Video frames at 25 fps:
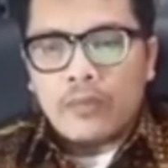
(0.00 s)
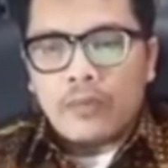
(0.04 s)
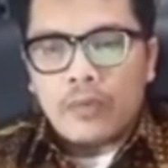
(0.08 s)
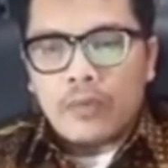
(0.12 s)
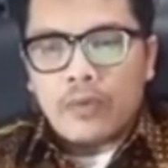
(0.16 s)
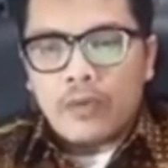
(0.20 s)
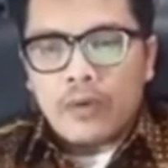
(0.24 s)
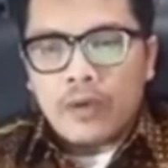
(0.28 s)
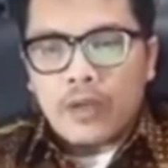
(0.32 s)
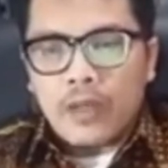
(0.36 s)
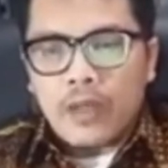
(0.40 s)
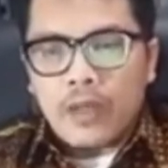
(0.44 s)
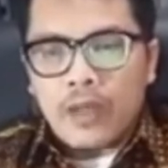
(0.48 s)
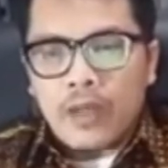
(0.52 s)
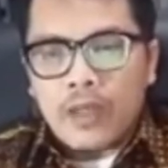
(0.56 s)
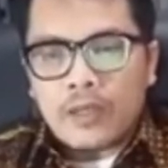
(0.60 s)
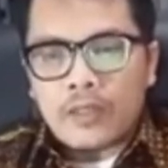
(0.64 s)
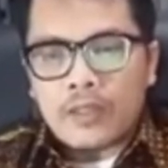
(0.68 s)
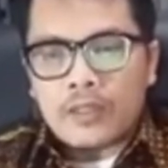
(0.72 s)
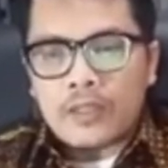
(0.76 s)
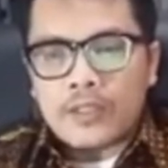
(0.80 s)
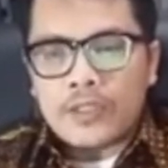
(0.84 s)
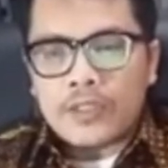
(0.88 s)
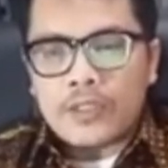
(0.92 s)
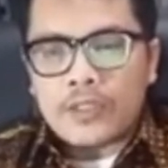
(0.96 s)

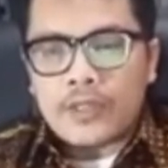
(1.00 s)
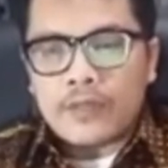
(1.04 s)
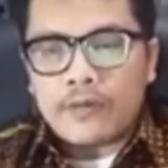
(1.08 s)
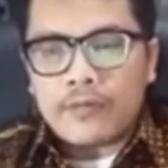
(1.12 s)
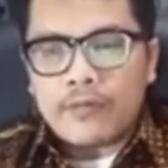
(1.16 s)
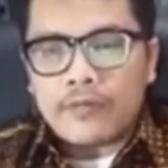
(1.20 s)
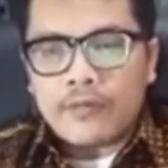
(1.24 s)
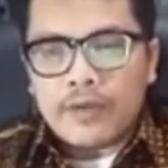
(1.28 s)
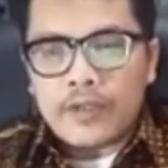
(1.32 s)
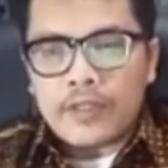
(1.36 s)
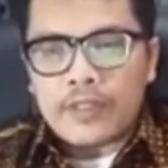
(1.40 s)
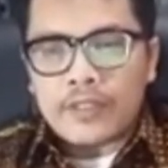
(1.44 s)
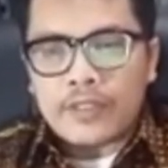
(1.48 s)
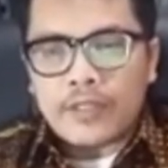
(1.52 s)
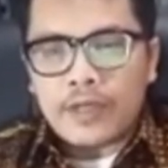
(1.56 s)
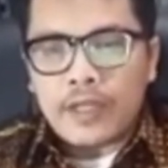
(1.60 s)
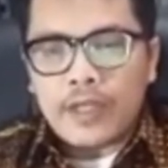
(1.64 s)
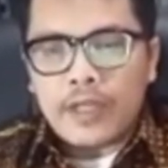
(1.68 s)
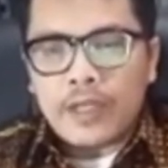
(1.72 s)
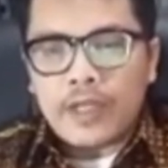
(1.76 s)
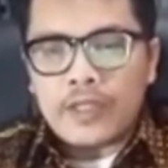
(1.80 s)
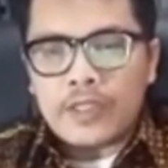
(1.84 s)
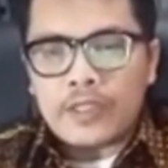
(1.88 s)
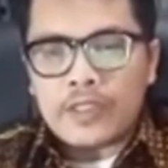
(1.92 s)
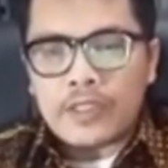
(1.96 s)
product, service
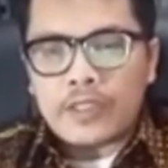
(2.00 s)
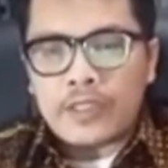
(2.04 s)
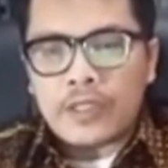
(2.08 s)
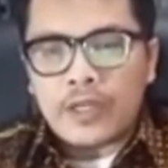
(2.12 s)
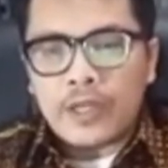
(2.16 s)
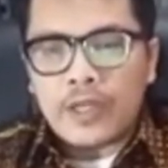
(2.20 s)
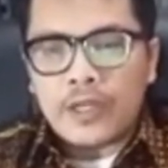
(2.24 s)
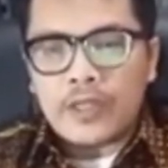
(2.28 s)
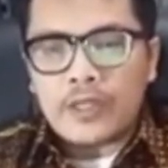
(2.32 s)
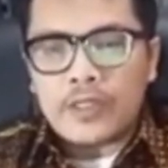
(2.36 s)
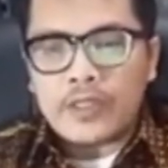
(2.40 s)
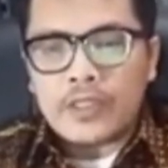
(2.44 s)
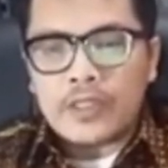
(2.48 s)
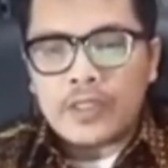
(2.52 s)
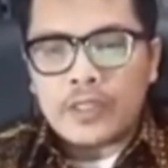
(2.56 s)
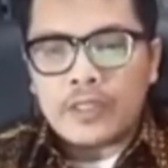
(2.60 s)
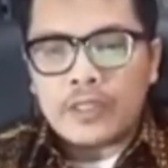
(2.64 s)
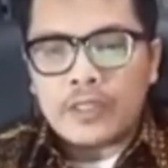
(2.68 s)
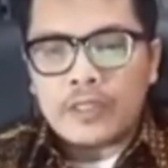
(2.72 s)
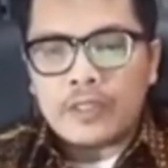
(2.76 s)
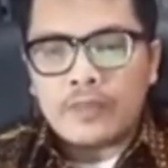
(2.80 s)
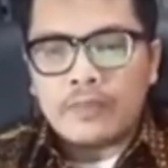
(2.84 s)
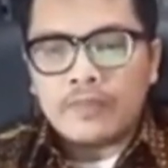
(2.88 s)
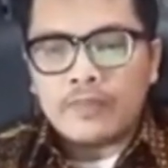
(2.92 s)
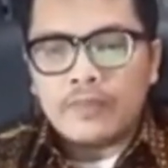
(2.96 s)
range,
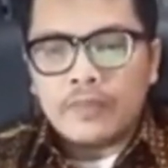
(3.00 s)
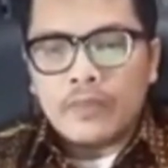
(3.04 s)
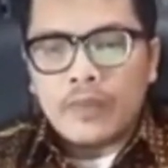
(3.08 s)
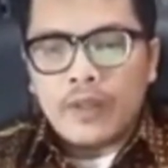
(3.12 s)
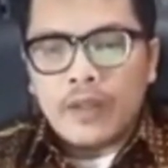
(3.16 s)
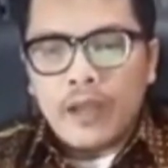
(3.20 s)
tradition,